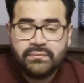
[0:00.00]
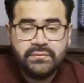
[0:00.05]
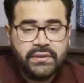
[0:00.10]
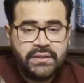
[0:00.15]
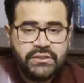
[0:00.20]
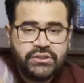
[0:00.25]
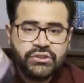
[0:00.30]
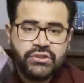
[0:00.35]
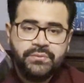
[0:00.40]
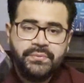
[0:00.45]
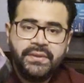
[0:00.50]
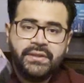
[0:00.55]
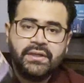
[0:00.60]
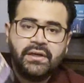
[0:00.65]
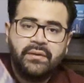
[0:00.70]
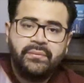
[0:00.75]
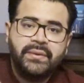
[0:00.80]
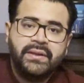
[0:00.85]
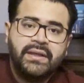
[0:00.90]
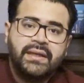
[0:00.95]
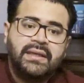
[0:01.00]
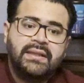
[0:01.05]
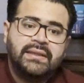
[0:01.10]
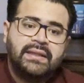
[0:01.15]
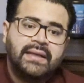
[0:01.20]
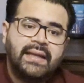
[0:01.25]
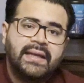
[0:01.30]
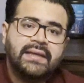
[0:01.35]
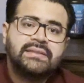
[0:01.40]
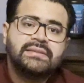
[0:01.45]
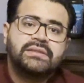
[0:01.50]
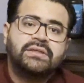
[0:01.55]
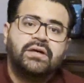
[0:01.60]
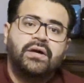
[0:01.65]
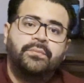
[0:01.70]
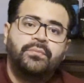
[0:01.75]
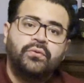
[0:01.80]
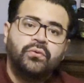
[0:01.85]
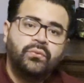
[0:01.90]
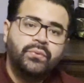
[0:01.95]
It should be coming in the next
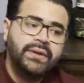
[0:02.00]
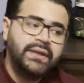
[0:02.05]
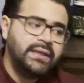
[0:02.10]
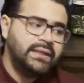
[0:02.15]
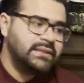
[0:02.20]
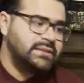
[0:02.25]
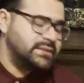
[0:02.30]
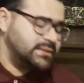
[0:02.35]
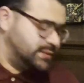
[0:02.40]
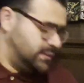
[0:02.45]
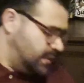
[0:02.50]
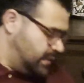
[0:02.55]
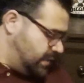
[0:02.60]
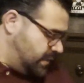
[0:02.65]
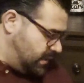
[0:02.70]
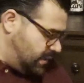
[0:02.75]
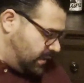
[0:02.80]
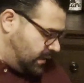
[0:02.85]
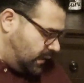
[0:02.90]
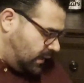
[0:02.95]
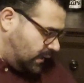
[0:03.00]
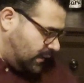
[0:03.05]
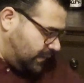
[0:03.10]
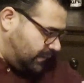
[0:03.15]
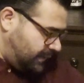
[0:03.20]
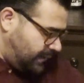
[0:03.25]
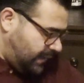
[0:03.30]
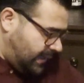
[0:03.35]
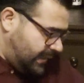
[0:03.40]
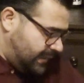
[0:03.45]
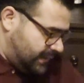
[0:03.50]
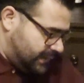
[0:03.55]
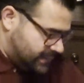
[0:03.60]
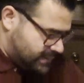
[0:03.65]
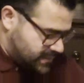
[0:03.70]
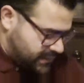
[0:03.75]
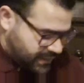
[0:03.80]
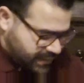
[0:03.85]
couple weeks. And to